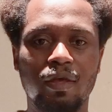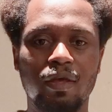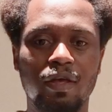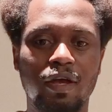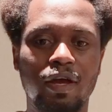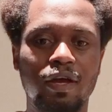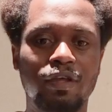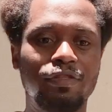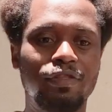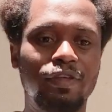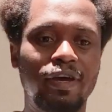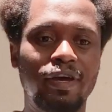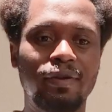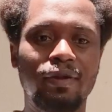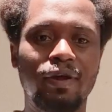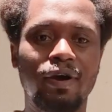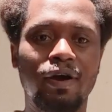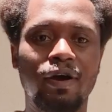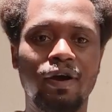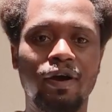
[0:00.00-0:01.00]
And then
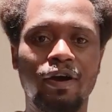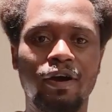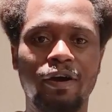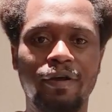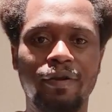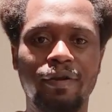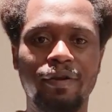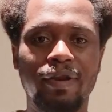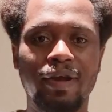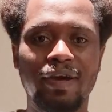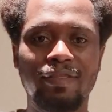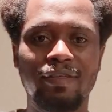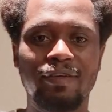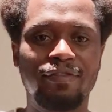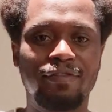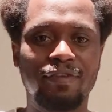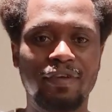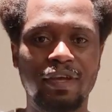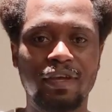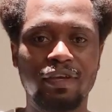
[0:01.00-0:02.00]
another
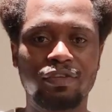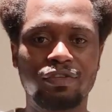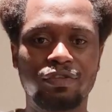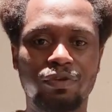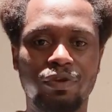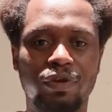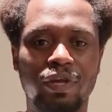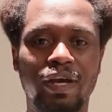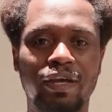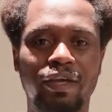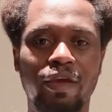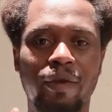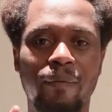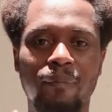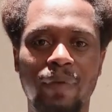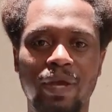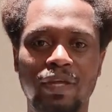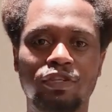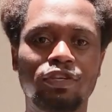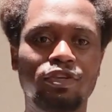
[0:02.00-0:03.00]
thing, so like a
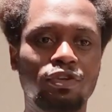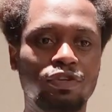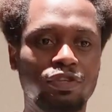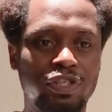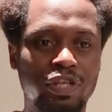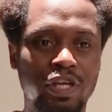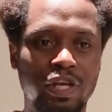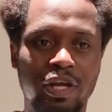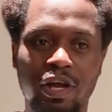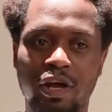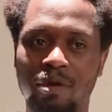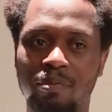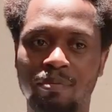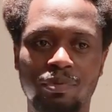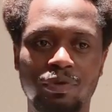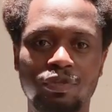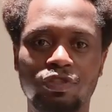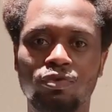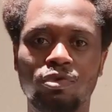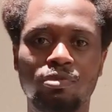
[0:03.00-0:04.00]
medical
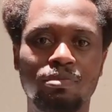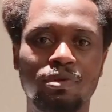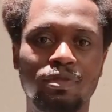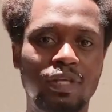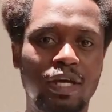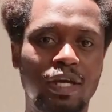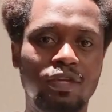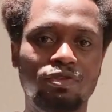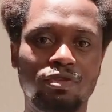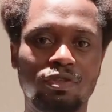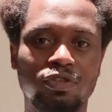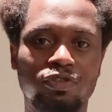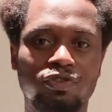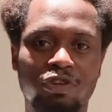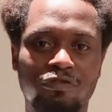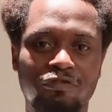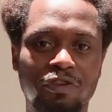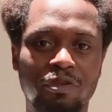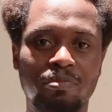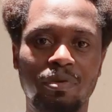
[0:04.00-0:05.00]
checkup, it will be done to the
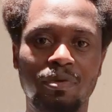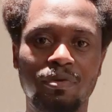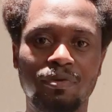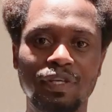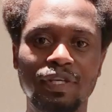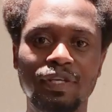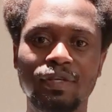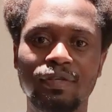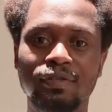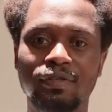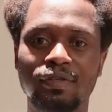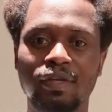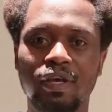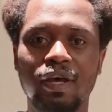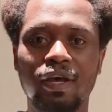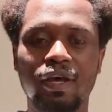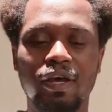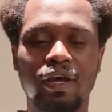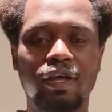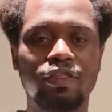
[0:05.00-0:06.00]
traffic police,
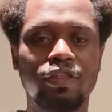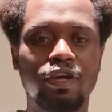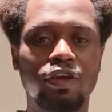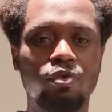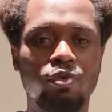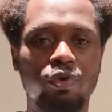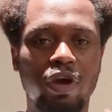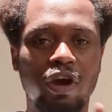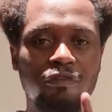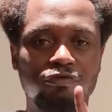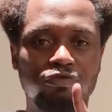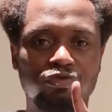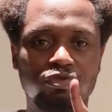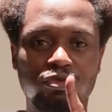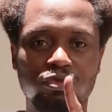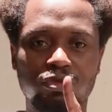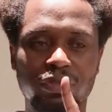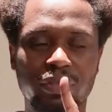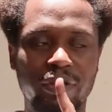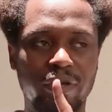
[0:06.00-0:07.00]
and then we have to
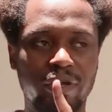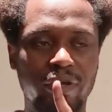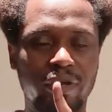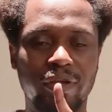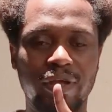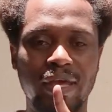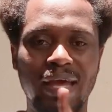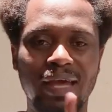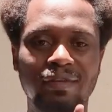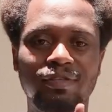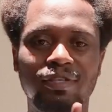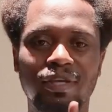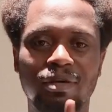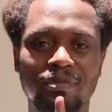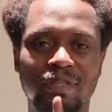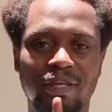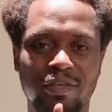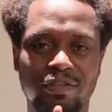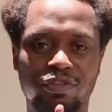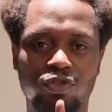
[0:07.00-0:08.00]
do the exam
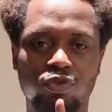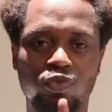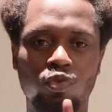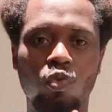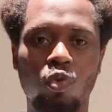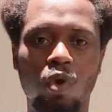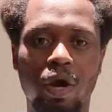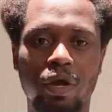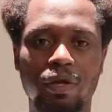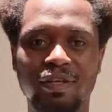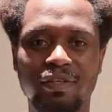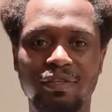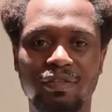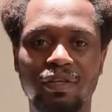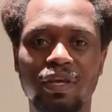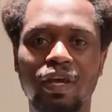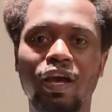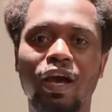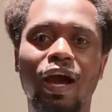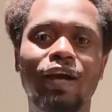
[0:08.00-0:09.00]
test 1.
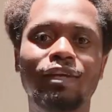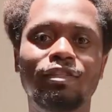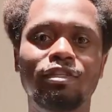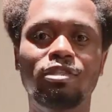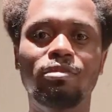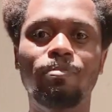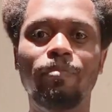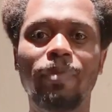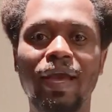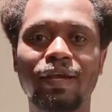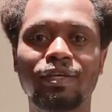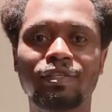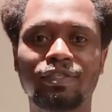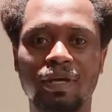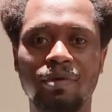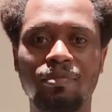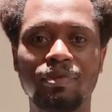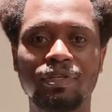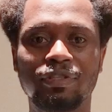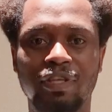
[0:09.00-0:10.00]
I did make
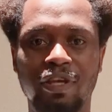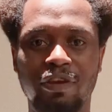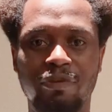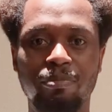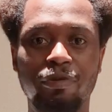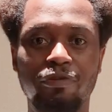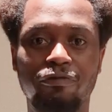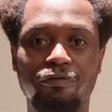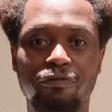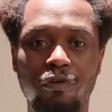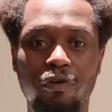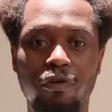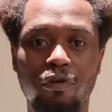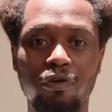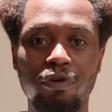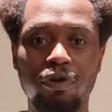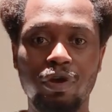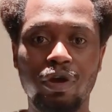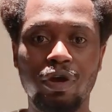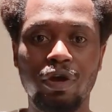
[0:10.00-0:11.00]
some mistake before,